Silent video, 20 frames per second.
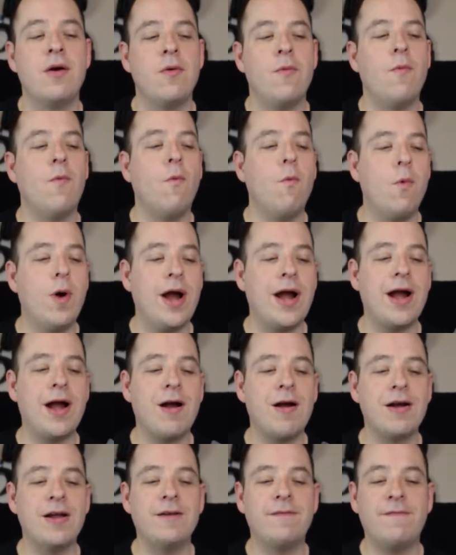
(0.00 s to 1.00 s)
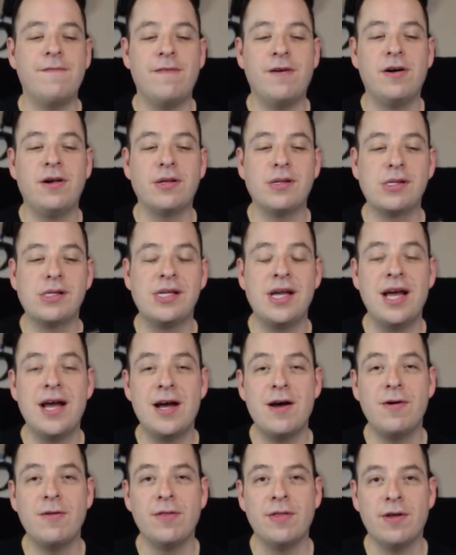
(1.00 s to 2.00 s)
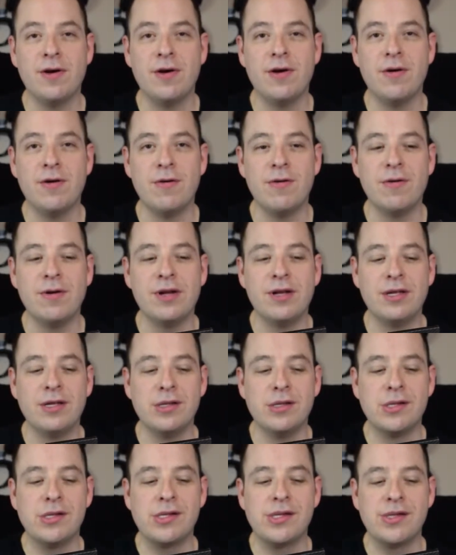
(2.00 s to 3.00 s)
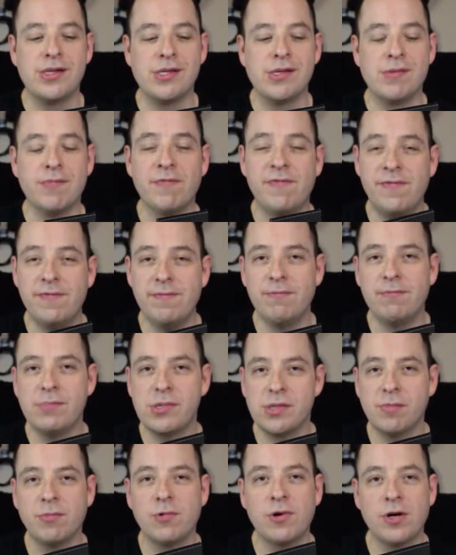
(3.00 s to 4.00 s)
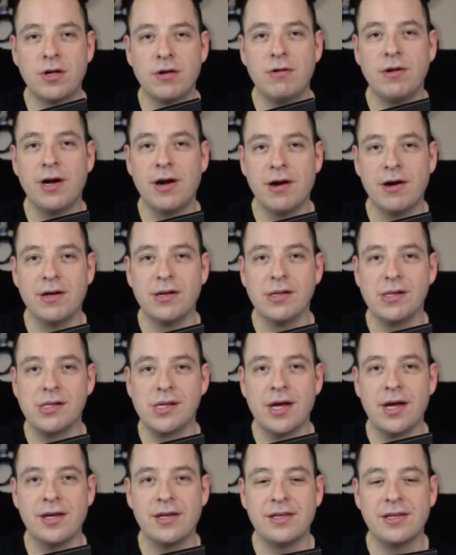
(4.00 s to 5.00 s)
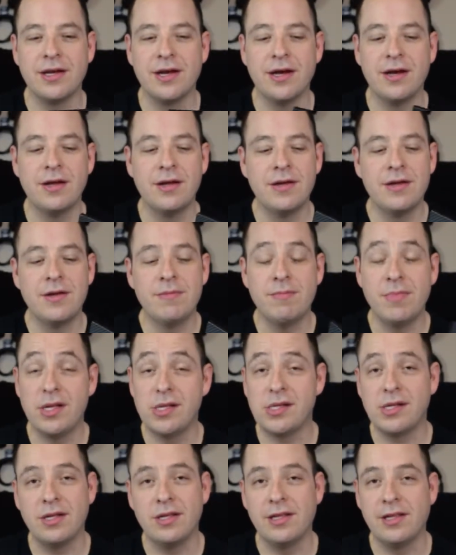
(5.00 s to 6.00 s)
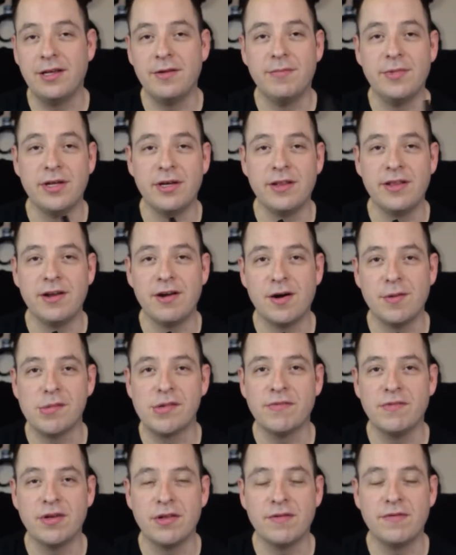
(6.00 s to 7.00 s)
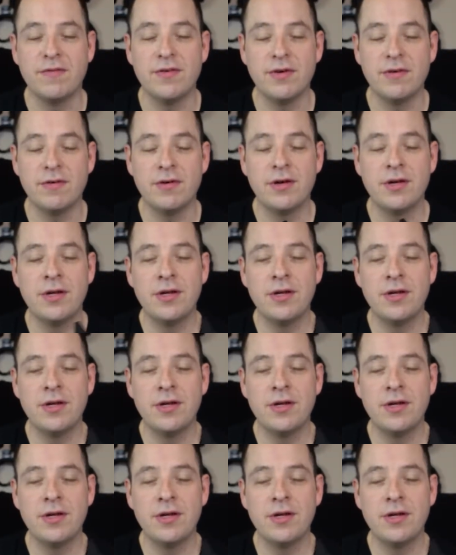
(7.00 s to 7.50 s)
Where it falls down, though, is some critical areas that basically lead me into the arms of another phone.